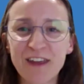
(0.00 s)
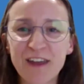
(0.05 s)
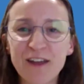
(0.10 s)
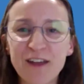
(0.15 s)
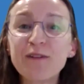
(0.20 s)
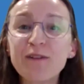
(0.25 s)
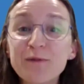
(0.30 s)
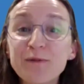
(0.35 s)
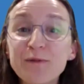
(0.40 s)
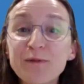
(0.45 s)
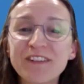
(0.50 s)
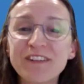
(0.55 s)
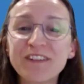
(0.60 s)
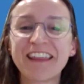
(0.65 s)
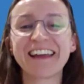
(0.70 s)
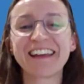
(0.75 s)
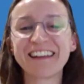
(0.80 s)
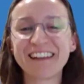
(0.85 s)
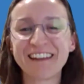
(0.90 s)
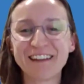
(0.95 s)
a huge
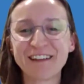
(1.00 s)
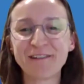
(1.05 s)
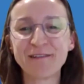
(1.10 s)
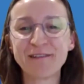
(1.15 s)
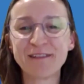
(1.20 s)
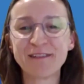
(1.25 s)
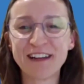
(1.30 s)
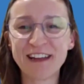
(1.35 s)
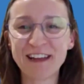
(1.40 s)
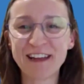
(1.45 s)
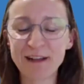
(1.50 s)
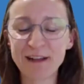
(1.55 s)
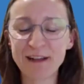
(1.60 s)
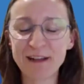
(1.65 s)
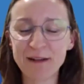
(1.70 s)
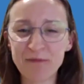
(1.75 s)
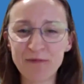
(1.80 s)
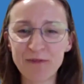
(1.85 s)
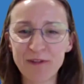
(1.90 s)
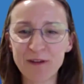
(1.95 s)
thank you
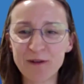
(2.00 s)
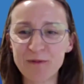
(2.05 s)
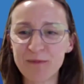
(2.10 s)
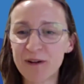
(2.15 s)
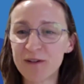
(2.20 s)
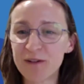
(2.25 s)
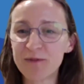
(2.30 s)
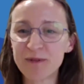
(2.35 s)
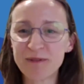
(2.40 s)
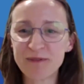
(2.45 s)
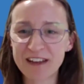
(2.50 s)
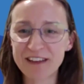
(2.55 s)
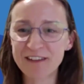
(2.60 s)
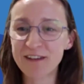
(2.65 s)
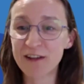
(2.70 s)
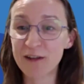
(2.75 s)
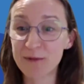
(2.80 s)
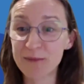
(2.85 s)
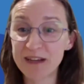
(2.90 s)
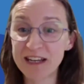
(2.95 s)
for you both. We've had
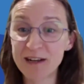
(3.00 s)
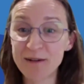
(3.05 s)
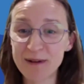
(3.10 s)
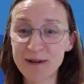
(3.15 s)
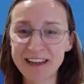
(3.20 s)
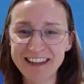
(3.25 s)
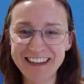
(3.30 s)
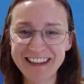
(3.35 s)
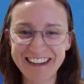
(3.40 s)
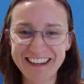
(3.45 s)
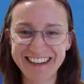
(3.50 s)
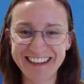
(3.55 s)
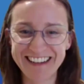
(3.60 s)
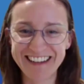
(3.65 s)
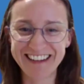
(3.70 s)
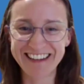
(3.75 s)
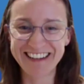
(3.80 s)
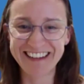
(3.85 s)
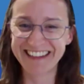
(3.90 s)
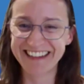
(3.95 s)
so many
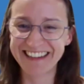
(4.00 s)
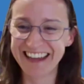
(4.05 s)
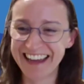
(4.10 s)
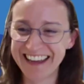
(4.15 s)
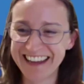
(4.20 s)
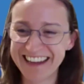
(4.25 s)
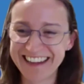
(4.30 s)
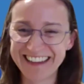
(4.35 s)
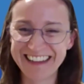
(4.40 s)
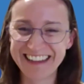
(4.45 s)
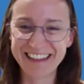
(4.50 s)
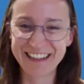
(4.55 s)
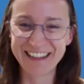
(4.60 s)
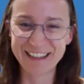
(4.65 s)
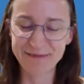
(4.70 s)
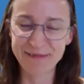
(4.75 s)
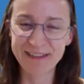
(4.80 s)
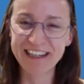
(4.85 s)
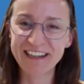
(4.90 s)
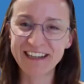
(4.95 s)
questions tonight.
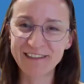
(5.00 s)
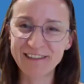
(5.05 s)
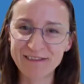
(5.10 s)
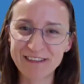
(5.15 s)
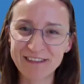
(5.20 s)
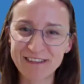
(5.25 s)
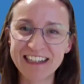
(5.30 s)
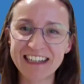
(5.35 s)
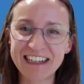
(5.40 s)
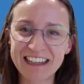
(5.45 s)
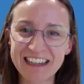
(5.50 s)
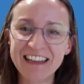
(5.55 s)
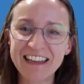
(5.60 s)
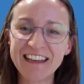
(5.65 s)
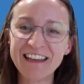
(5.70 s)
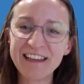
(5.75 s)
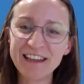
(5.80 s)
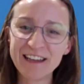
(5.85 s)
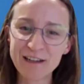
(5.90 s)
It's been a really,